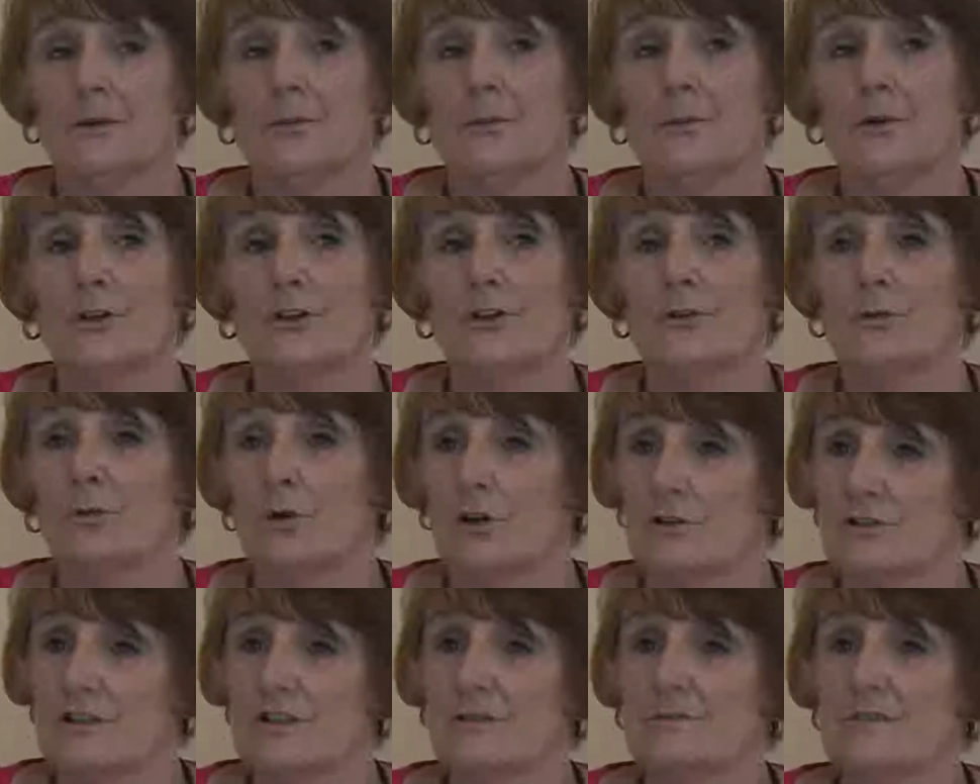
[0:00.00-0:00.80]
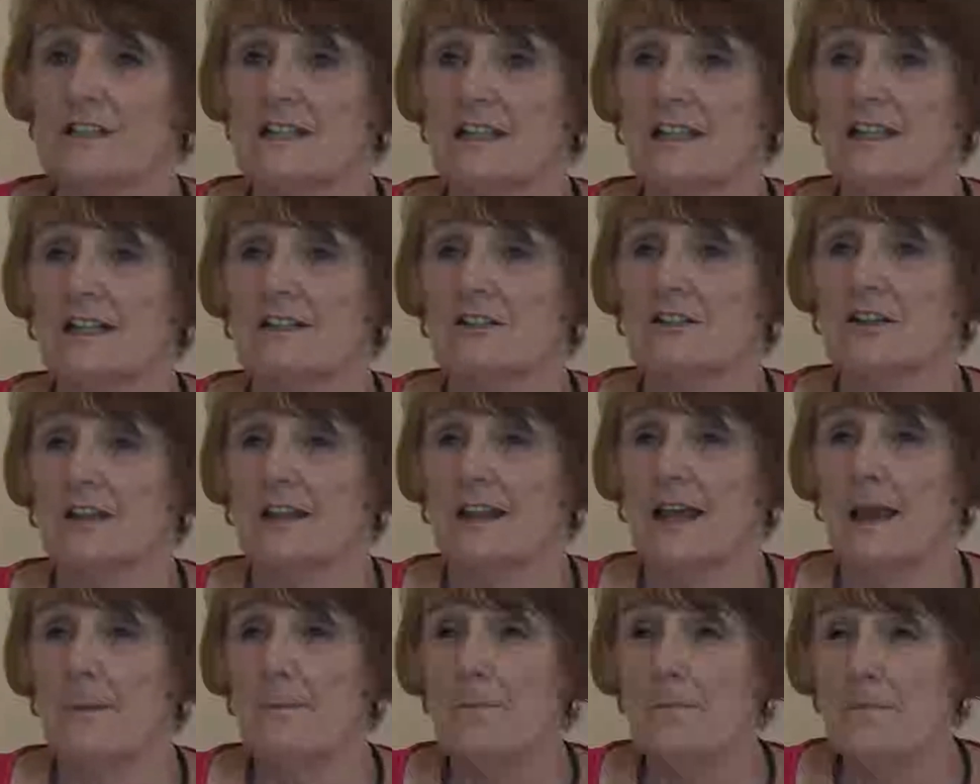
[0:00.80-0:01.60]
but you watch them teach and
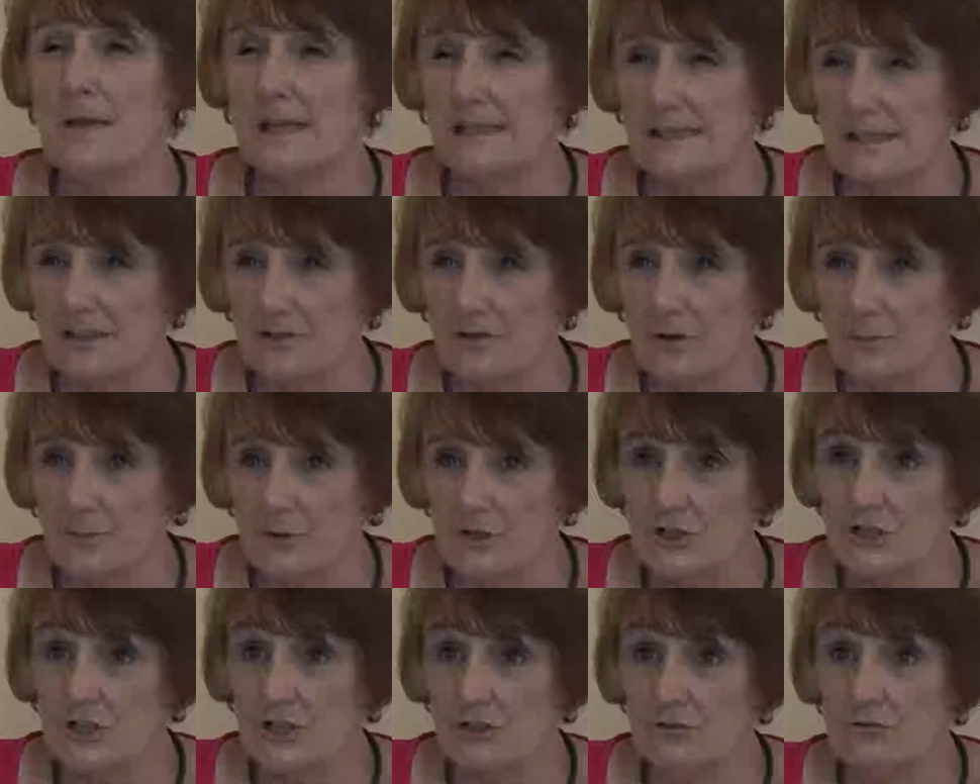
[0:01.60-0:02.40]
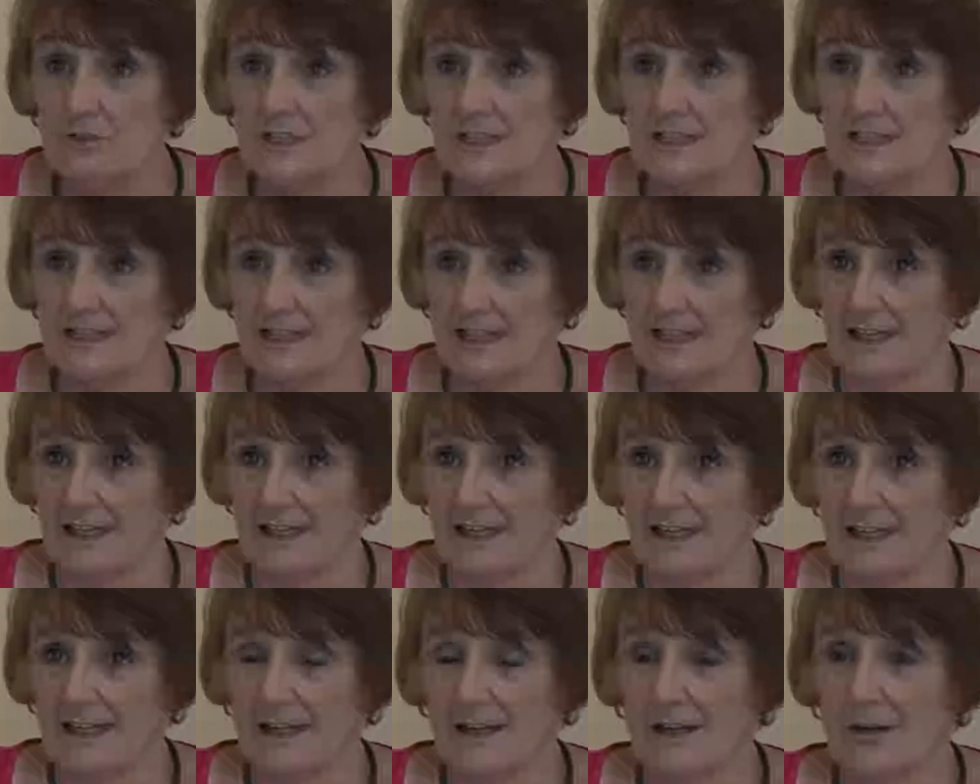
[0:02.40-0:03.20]
they miss an opportunity
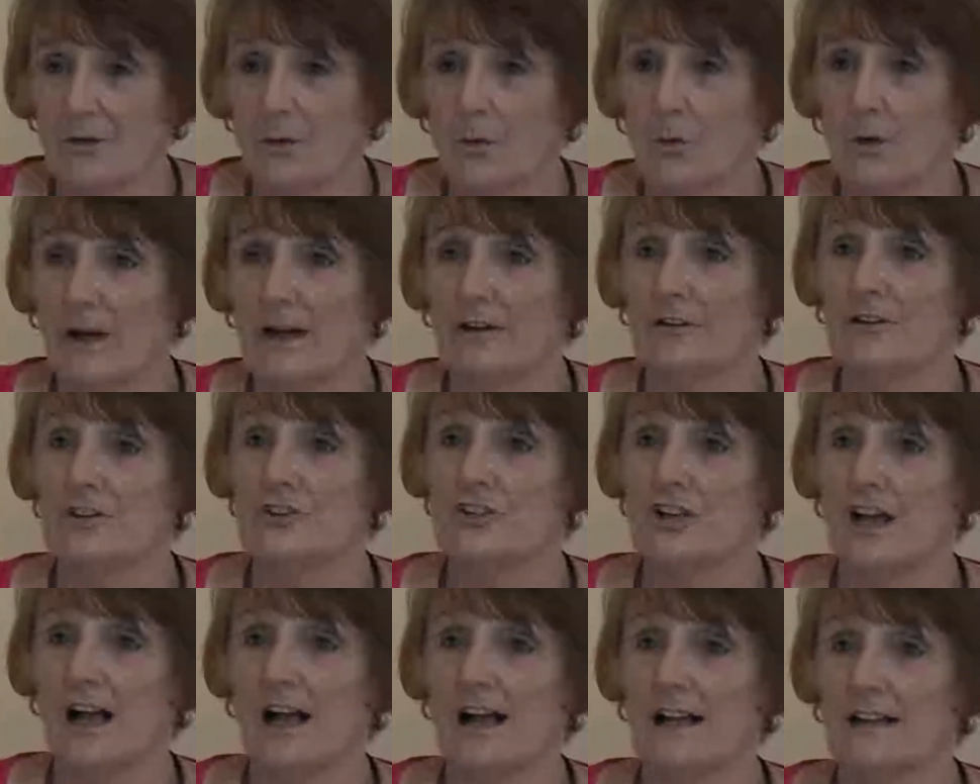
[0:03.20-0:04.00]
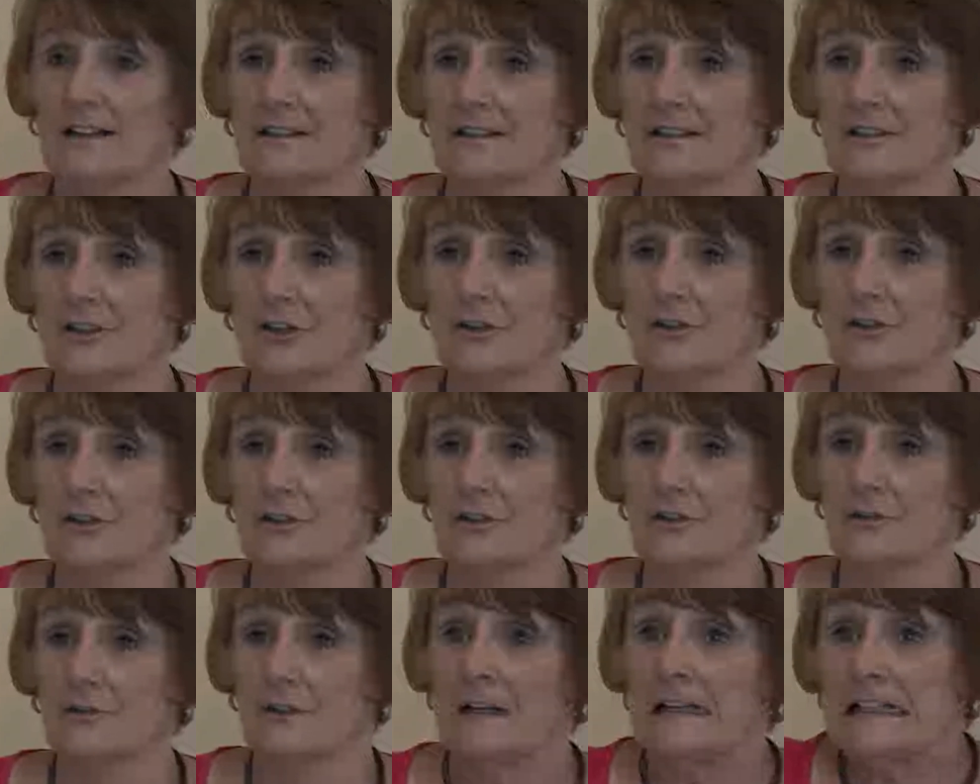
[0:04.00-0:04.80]
where a child, you
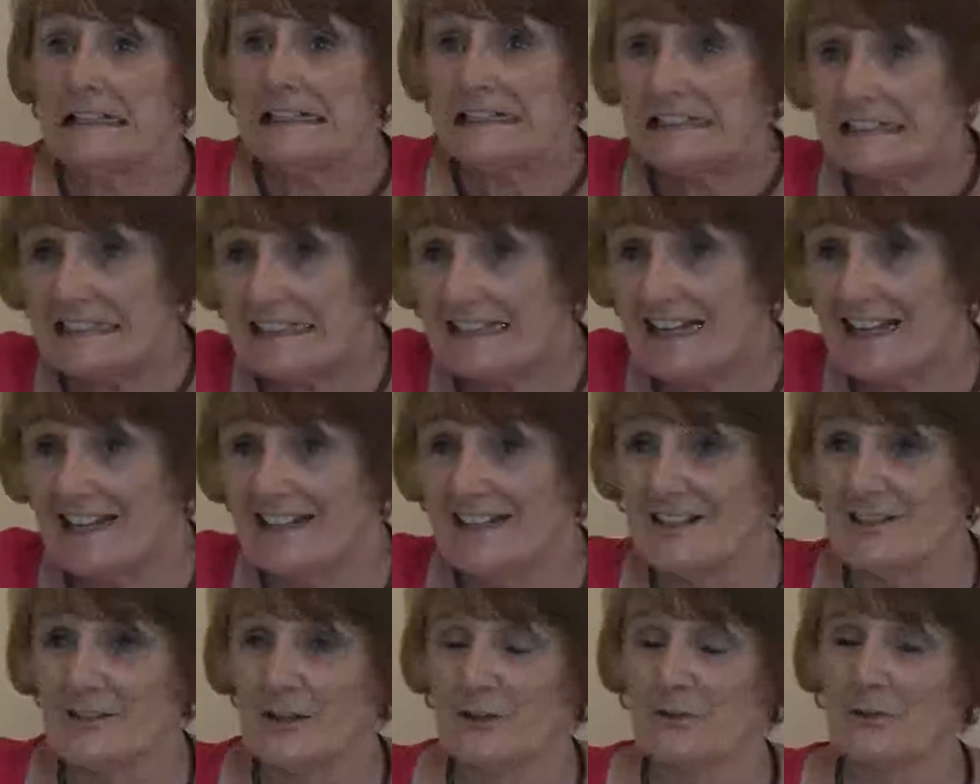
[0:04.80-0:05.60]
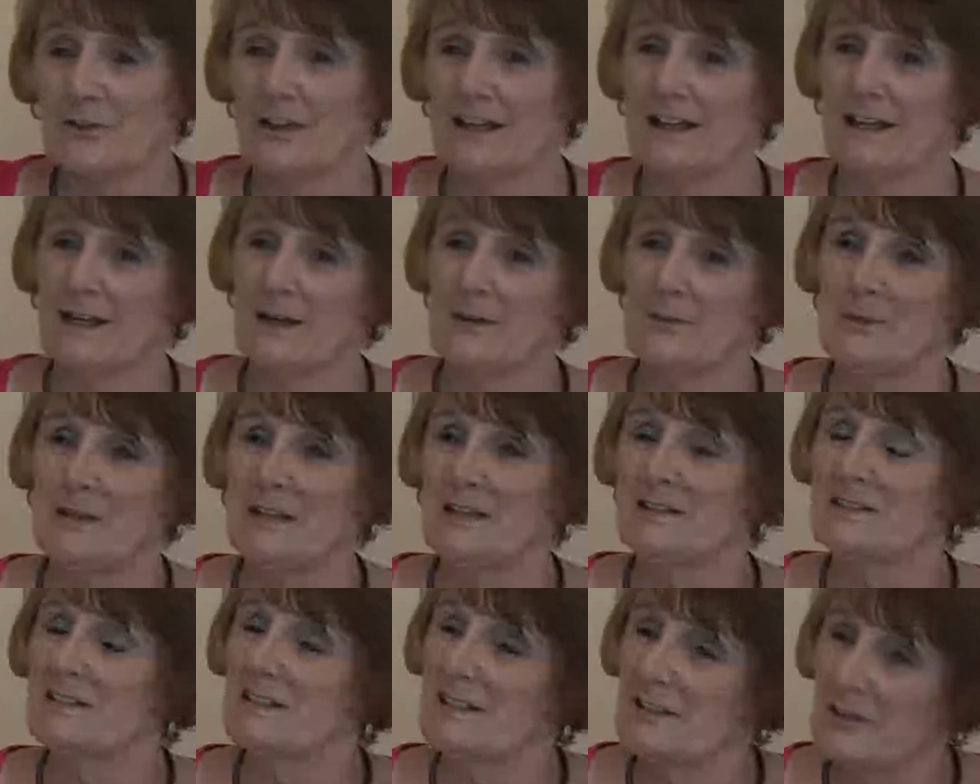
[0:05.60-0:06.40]
could have taken it off there,
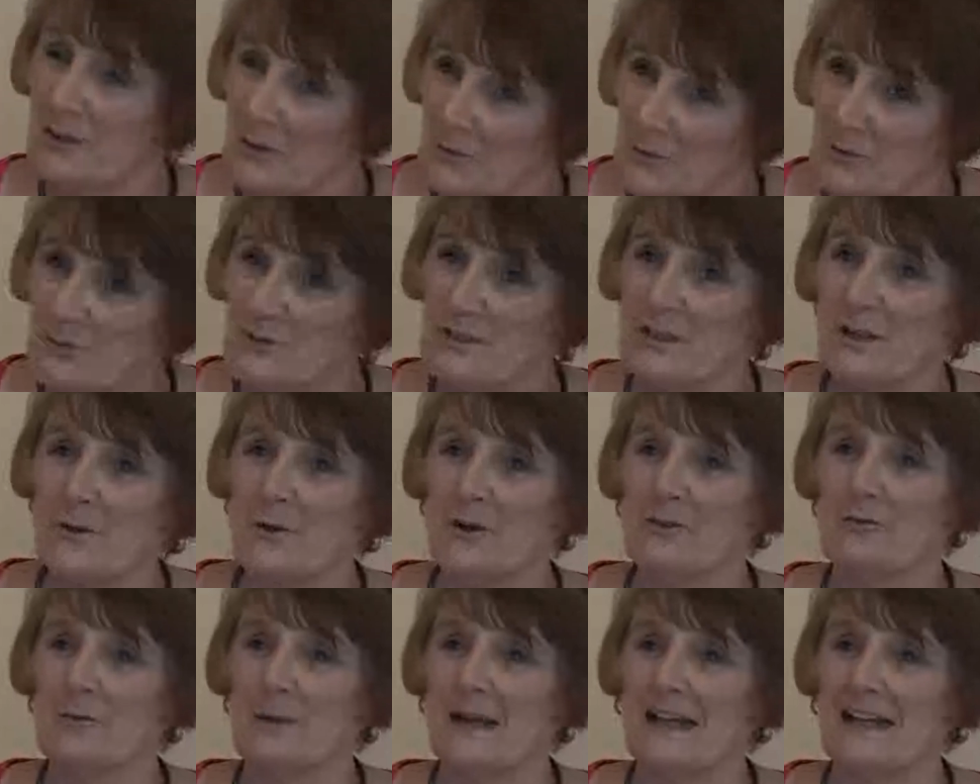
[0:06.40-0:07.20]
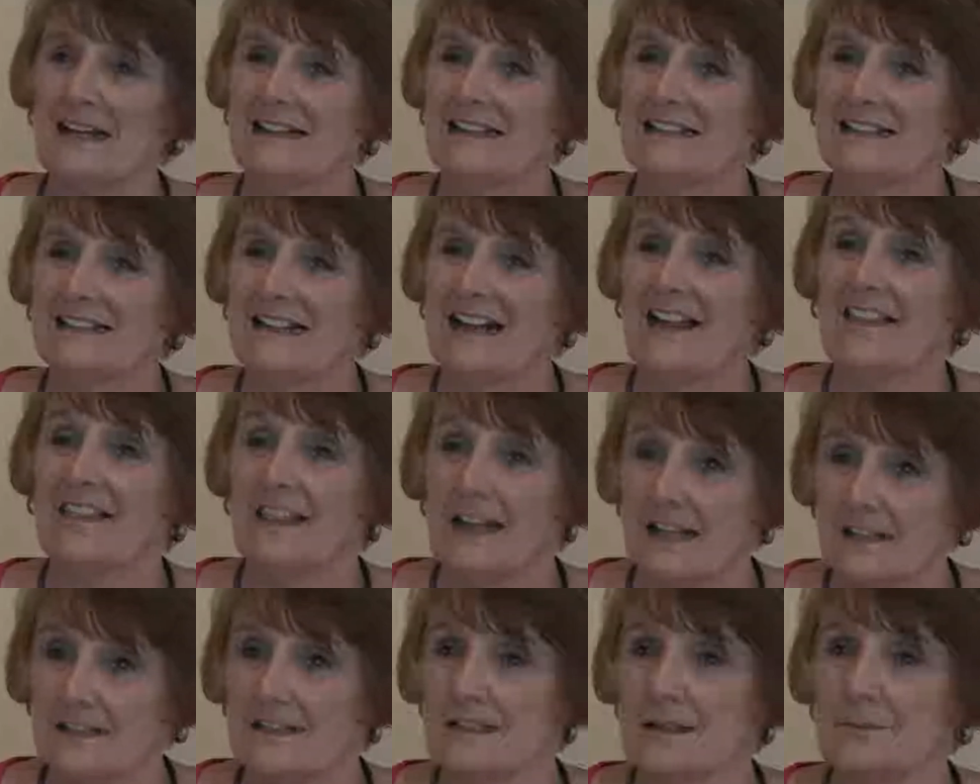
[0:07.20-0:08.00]
because they don't want to go off plan. And
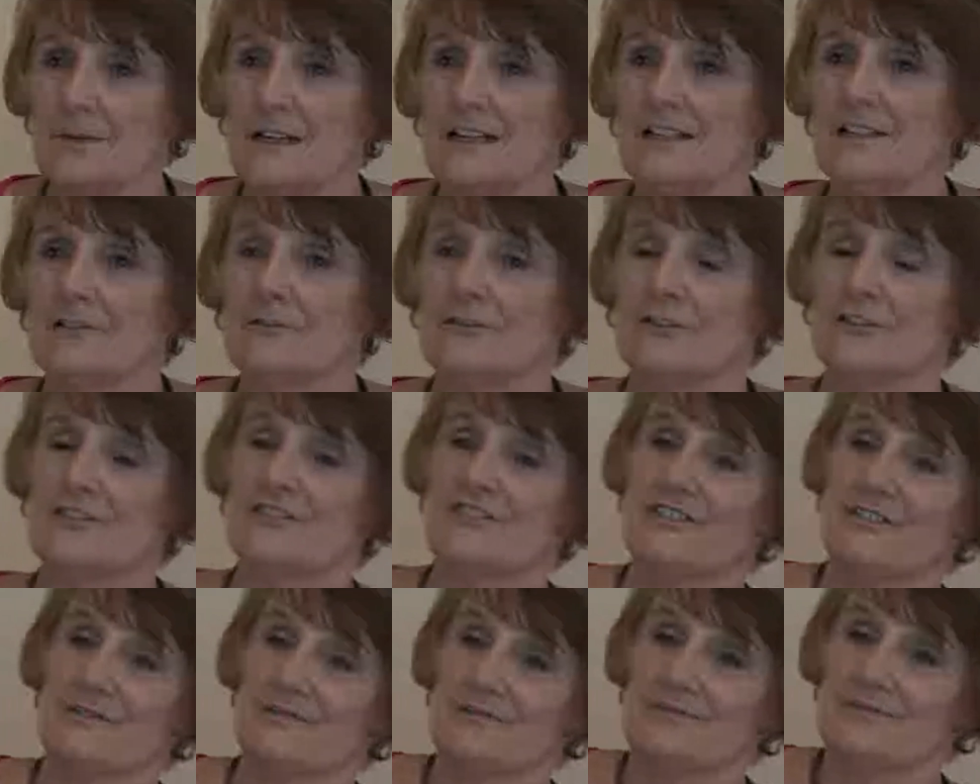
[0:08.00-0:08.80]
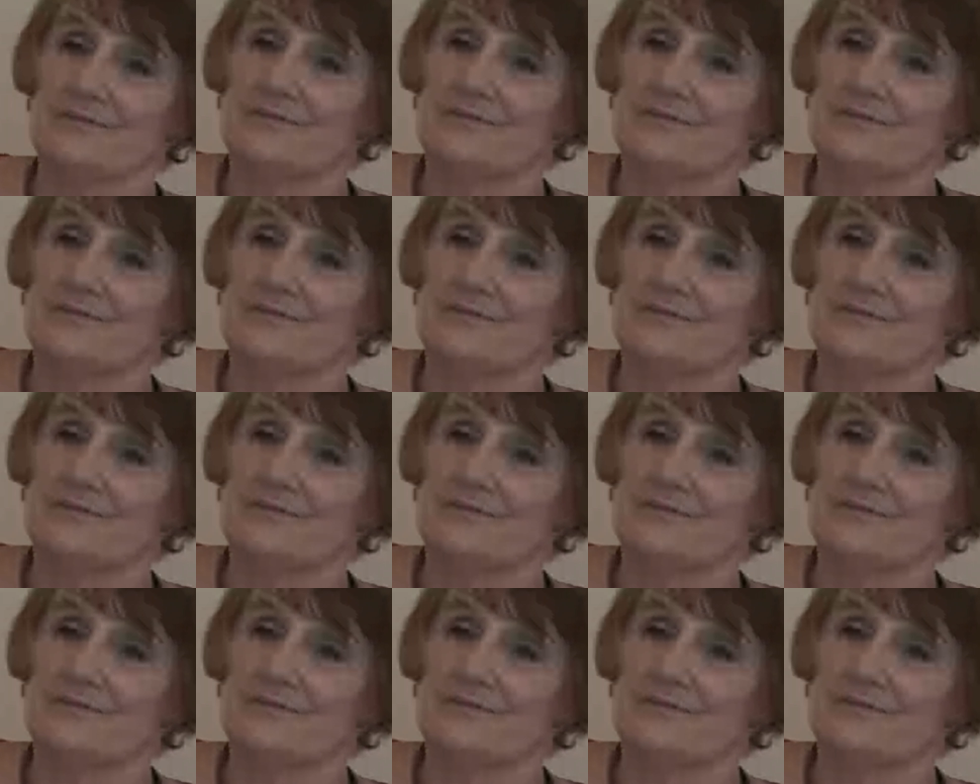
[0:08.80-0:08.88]
that's the big difference.